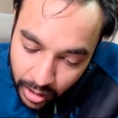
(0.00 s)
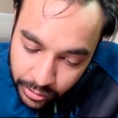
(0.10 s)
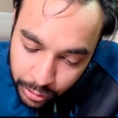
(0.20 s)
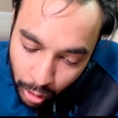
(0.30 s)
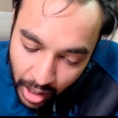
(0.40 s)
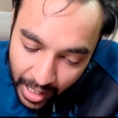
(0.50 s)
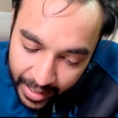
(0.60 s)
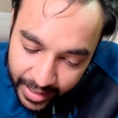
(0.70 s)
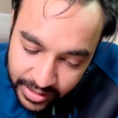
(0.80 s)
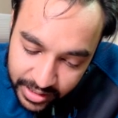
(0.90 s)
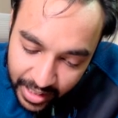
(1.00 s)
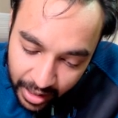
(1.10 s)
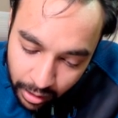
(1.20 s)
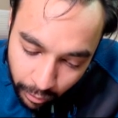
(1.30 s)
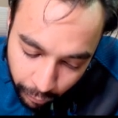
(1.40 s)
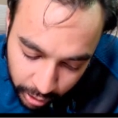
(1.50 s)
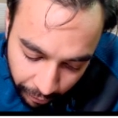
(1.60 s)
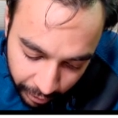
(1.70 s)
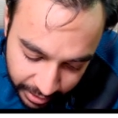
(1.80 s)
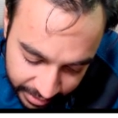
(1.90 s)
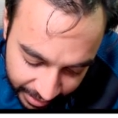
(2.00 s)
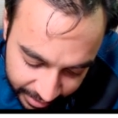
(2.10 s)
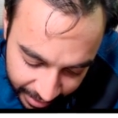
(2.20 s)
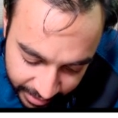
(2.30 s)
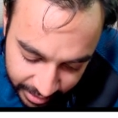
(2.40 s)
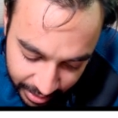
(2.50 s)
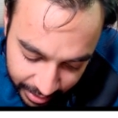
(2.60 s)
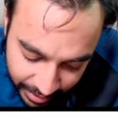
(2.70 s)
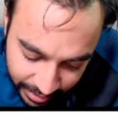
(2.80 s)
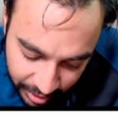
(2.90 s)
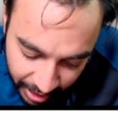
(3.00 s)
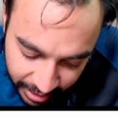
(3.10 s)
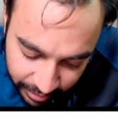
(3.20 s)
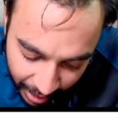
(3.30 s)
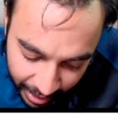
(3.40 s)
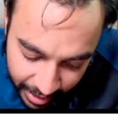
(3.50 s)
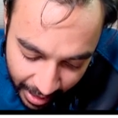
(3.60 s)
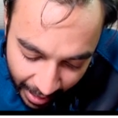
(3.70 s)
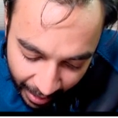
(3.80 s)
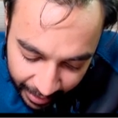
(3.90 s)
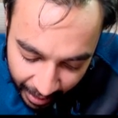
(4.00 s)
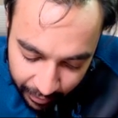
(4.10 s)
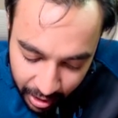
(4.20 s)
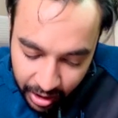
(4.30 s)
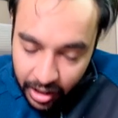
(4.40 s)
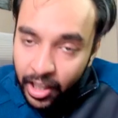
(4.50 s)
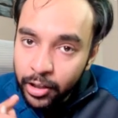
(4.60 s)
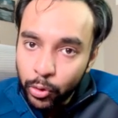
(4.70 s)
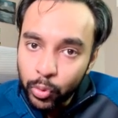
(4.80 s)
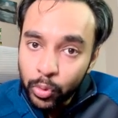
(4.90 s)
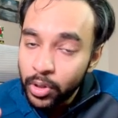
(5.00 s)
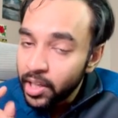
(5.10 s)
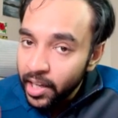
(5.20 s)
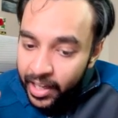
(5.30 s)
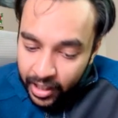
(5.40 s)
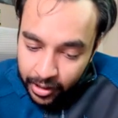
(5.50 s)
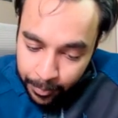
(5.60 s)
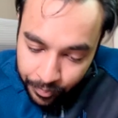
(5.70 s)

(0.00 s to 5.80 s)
So I can say that for the first test case, this string is valid and I will return a true, correct?